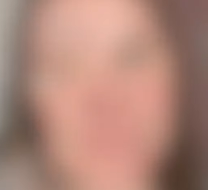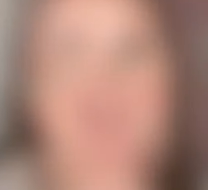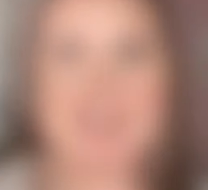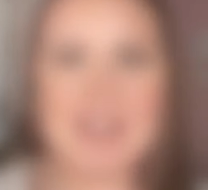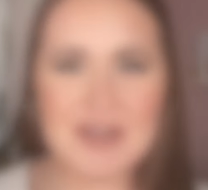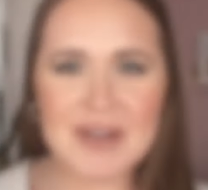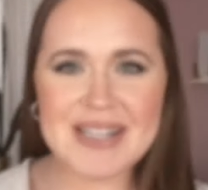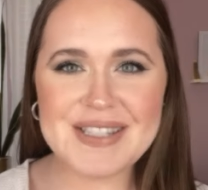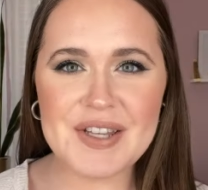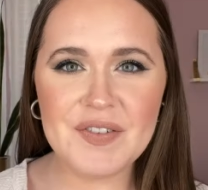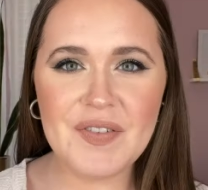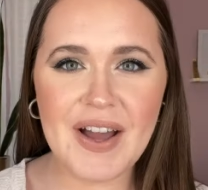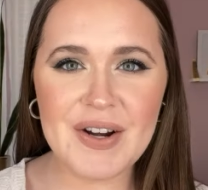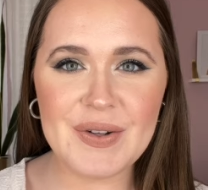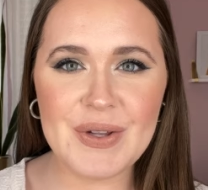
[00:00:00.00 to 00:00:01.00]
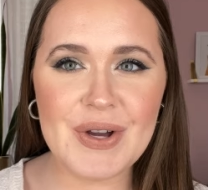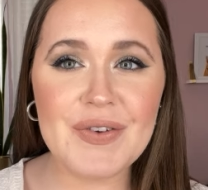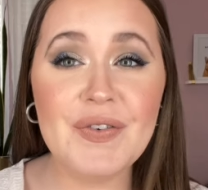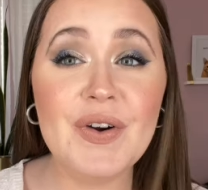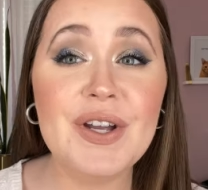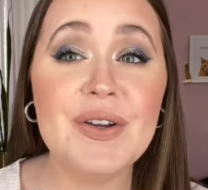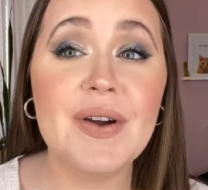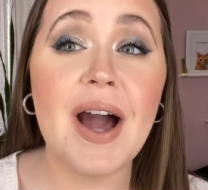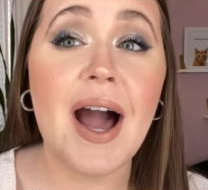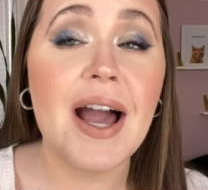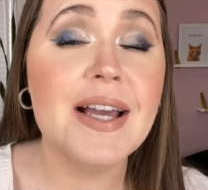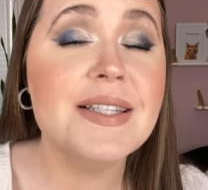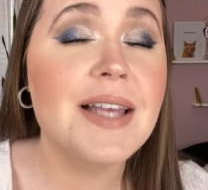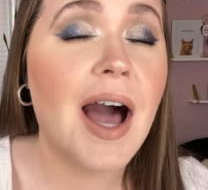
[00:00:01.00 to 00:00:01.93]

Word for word: And here is the final look for you guys.